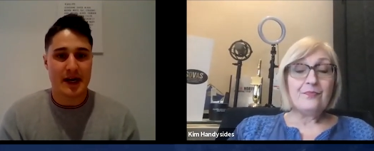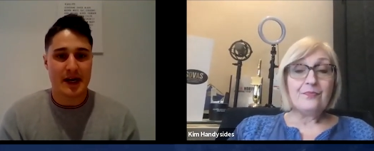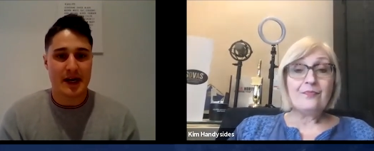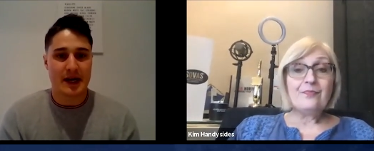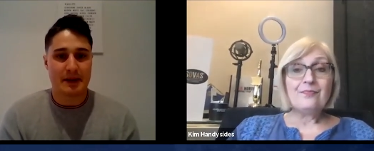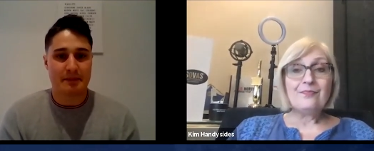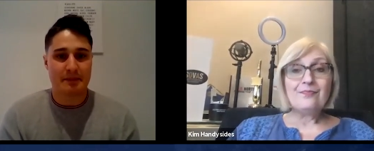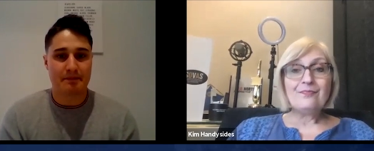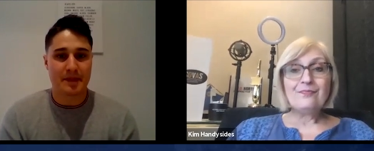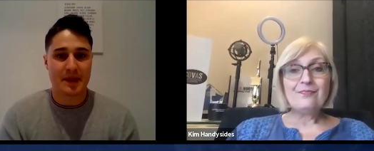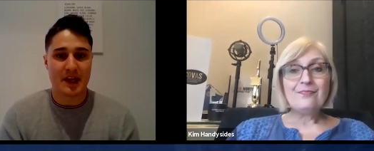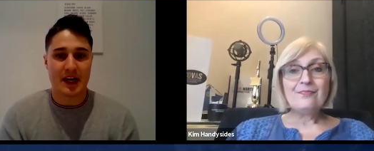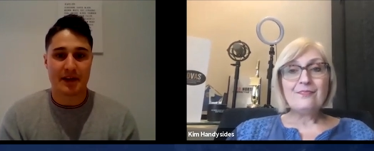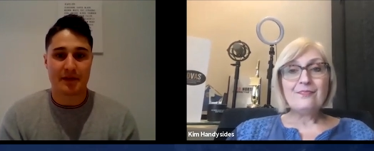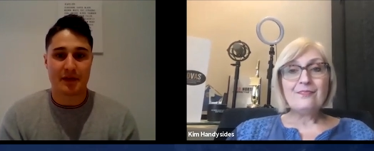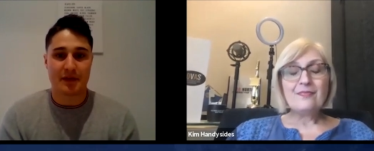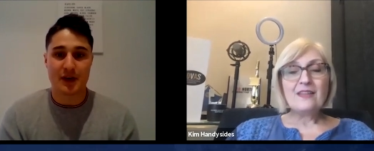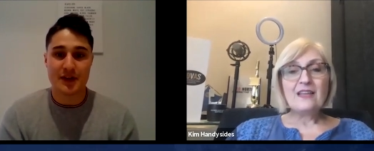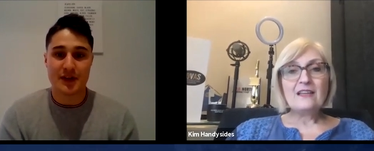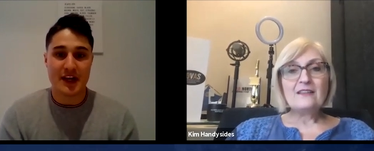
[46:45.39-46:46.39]
Speaker 1: Um,
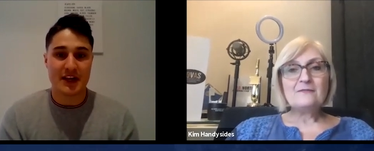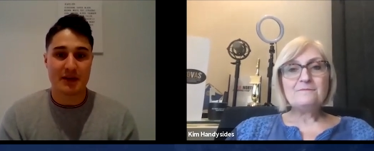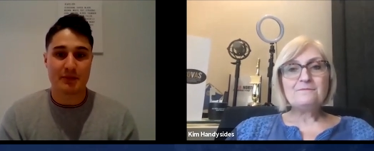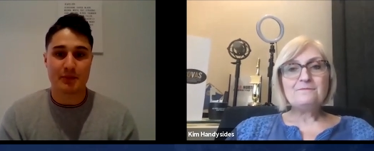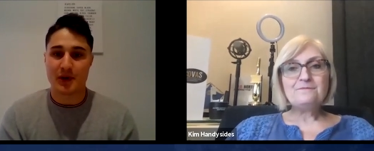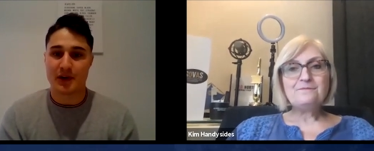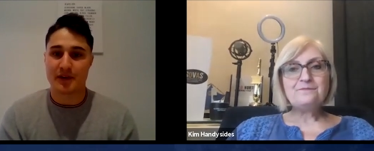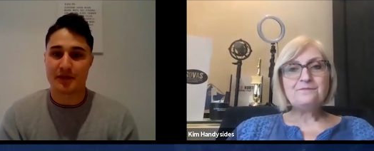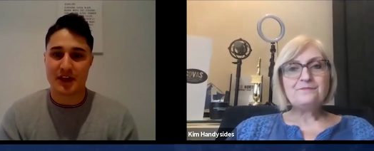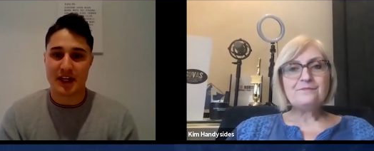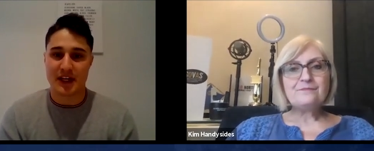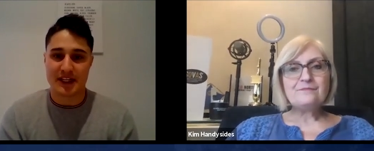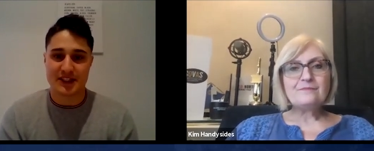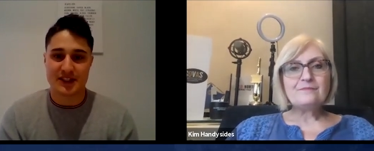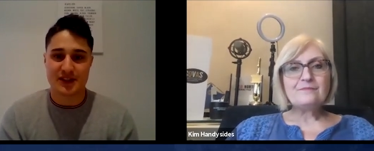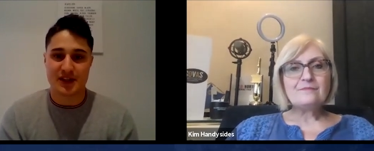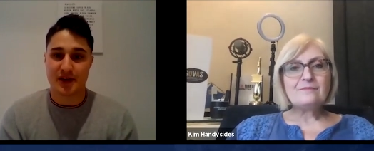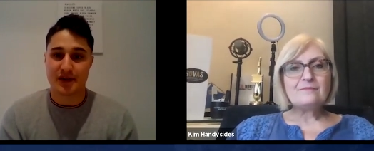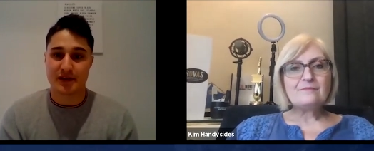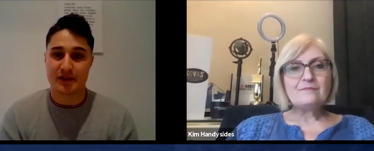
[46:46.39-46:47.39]
I've heard that improv
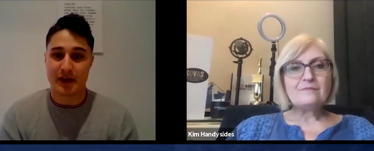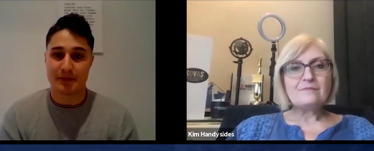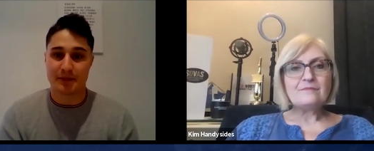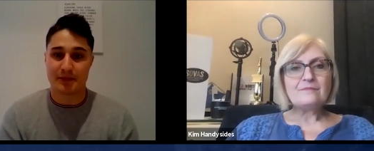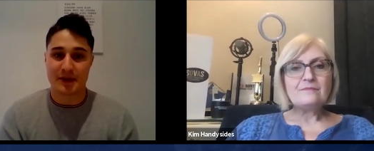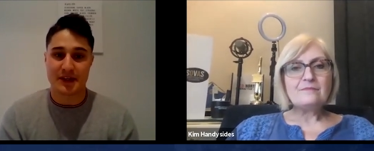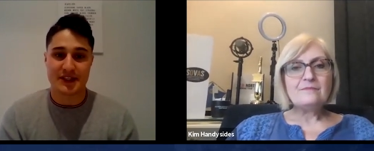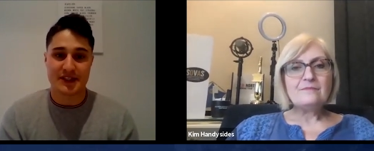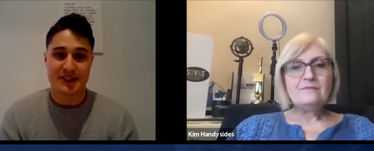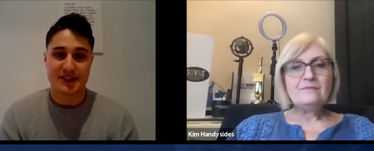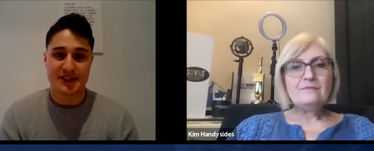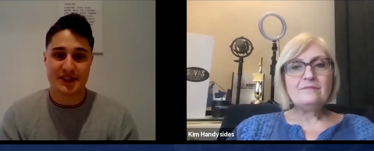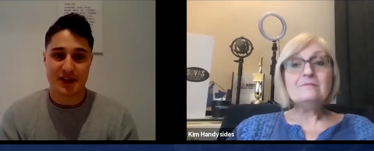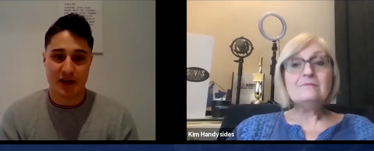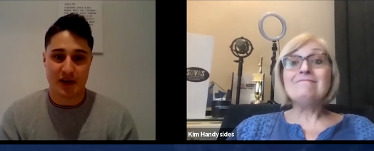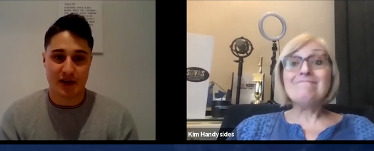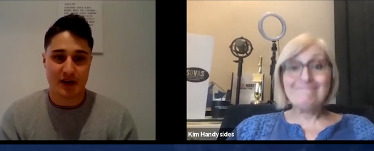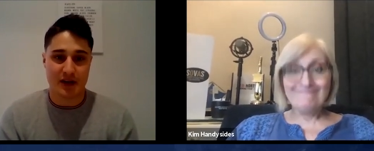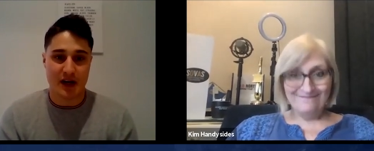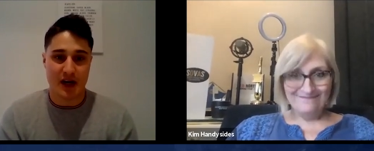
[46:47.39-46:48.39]
classes are a great place to
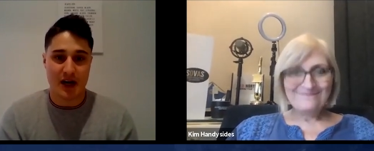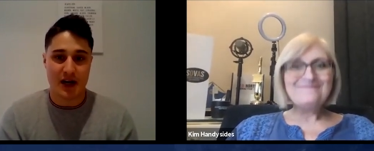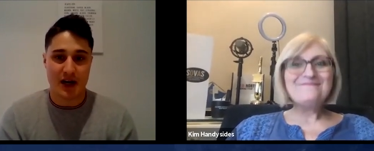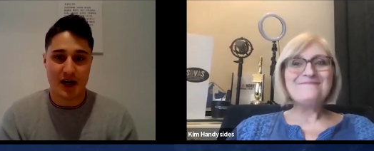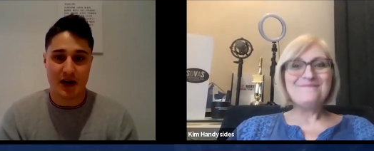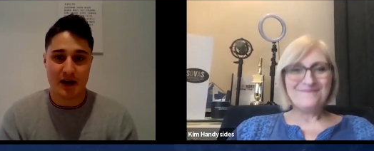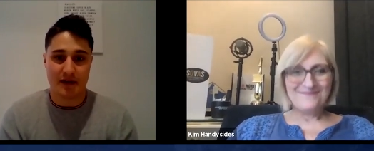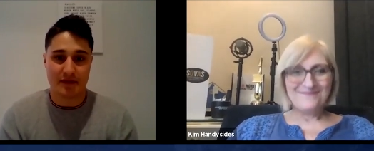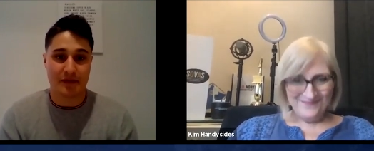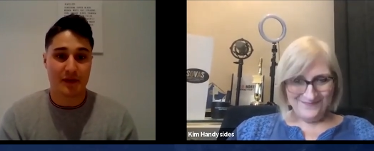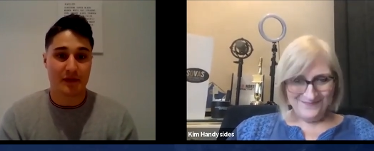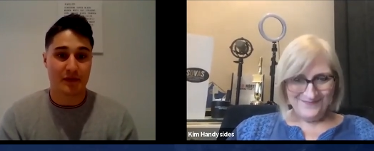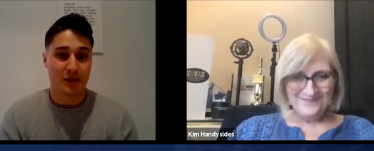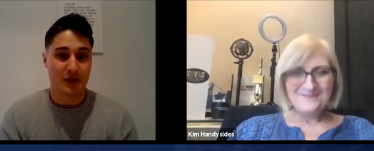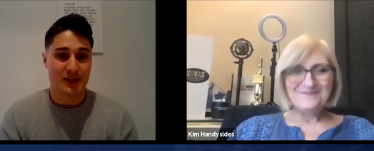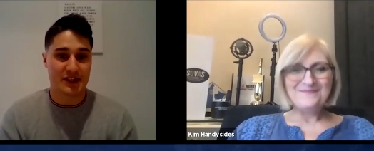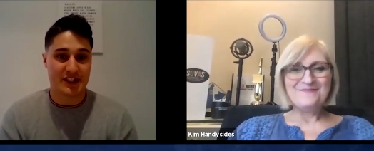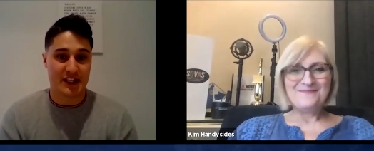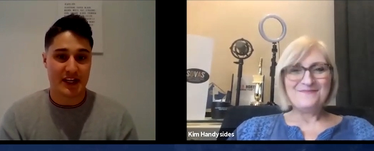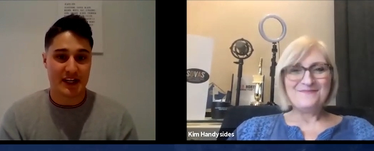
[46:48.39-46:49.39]
start uh, for
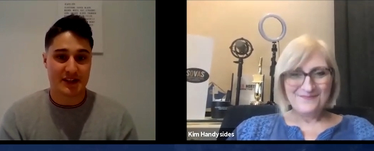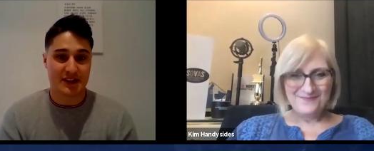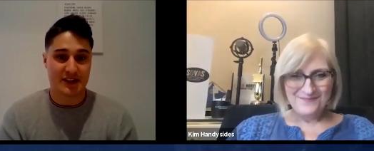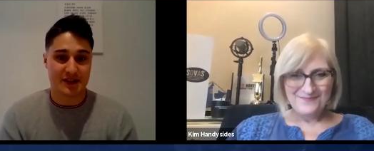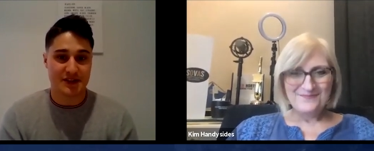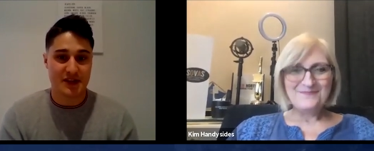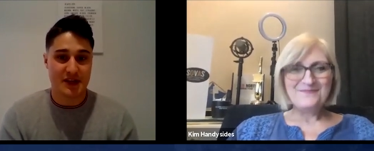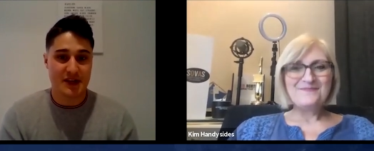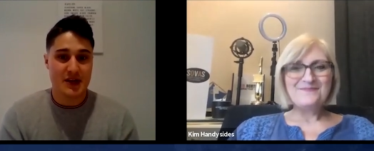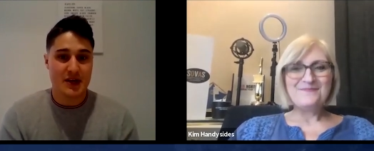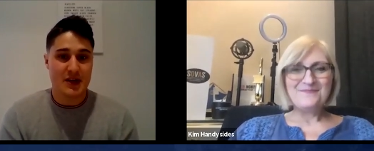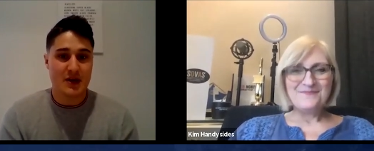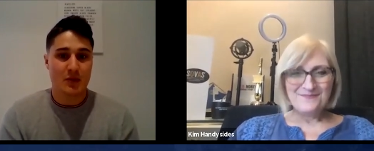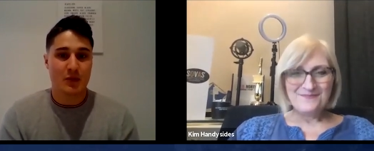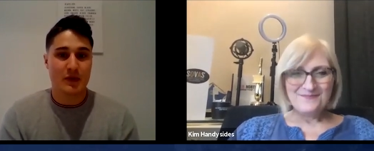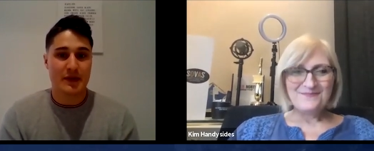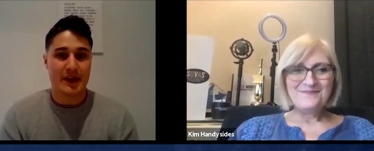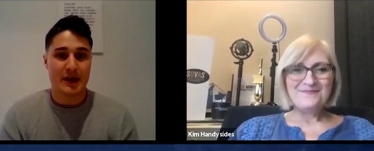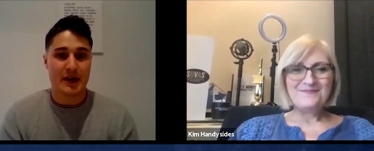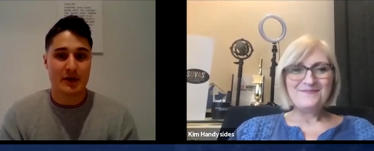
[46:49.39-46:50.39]
voice actors
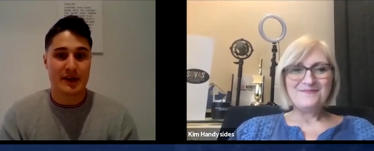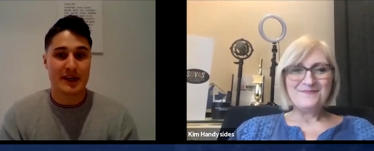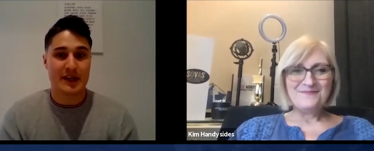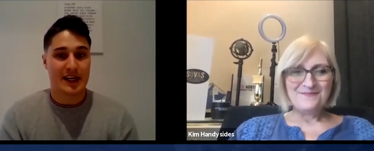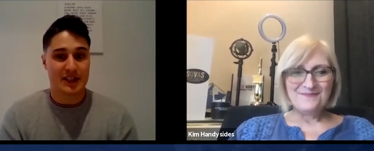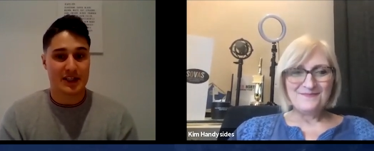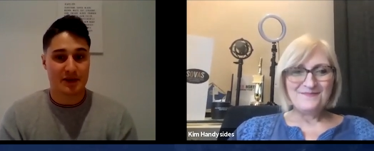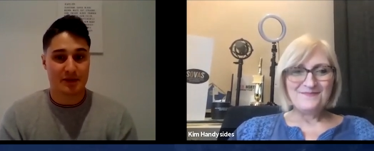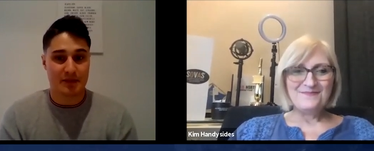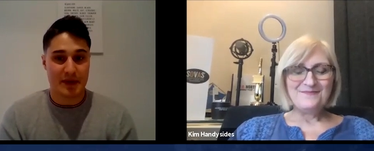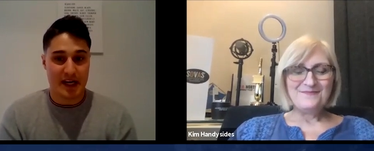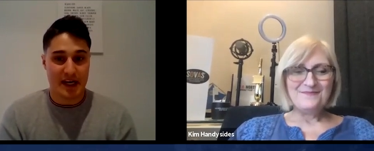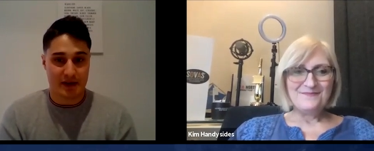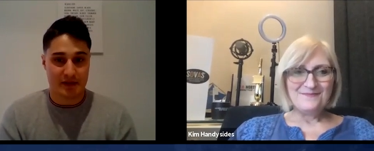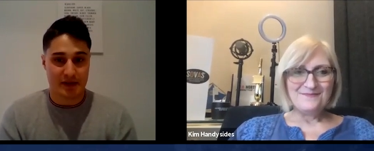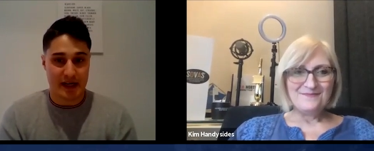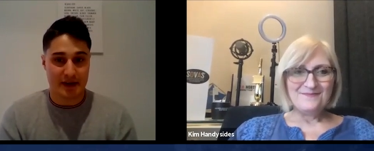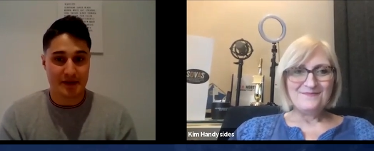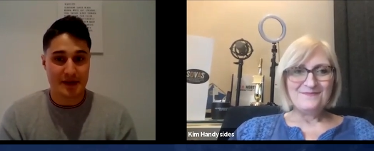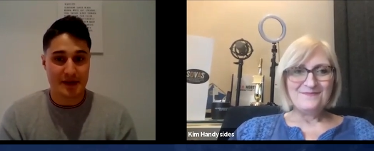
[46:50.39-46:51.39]
without an acting
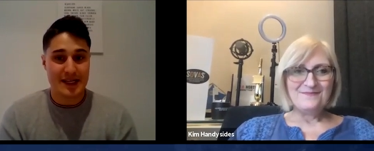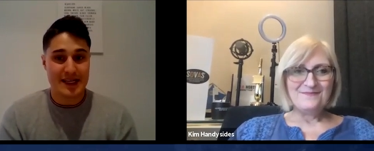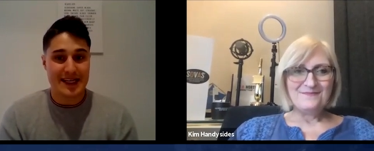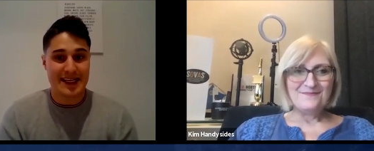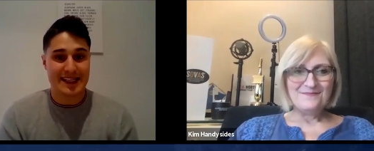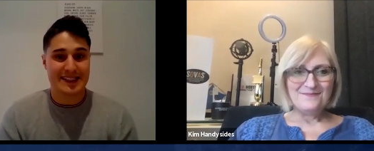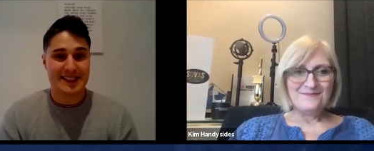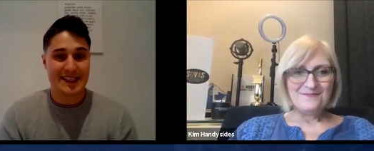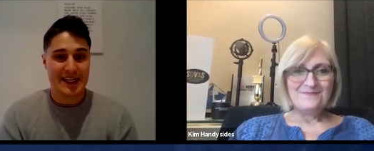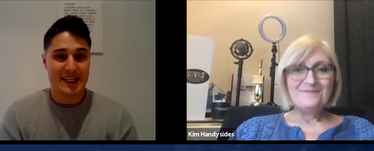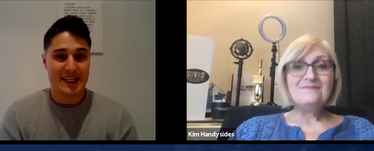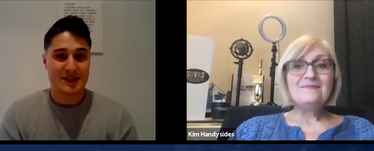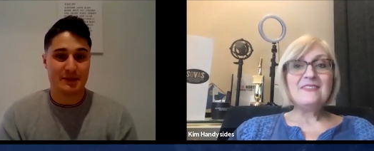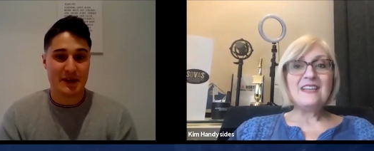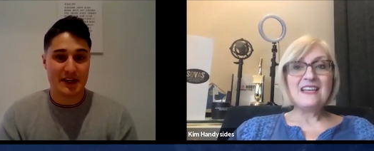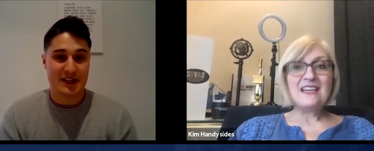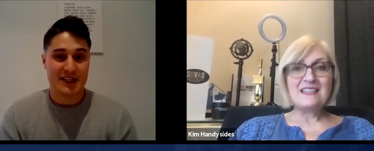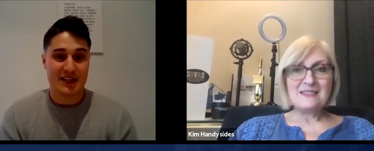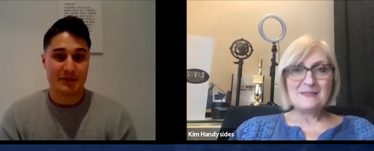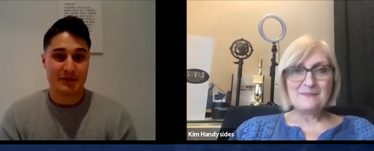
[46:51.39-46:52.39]
background. In today's
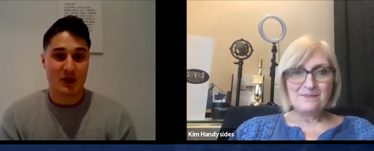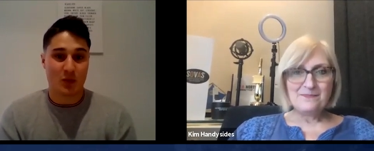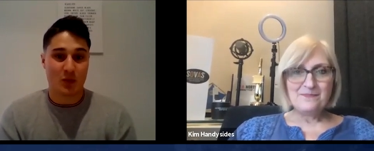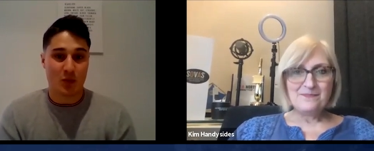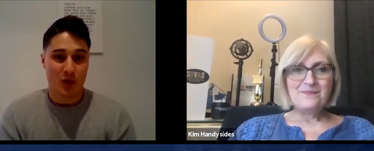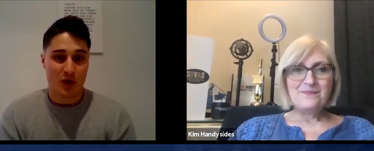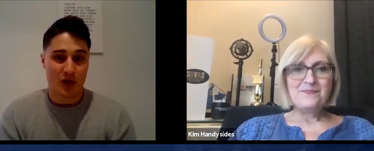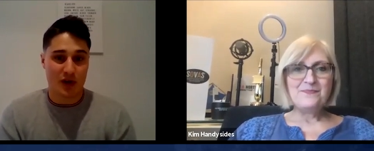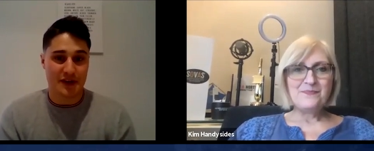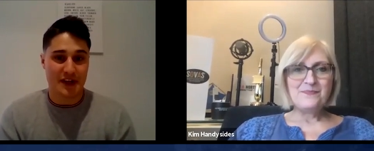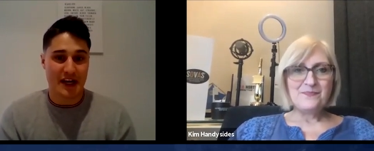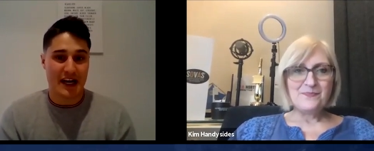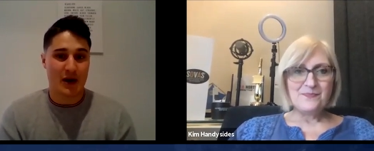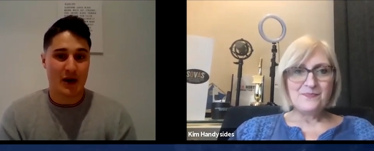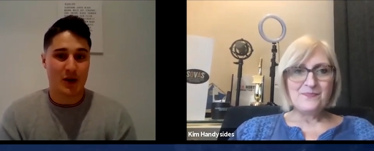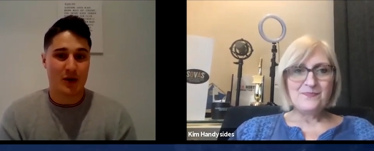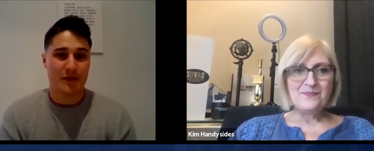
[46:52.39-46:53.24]
pandemic world,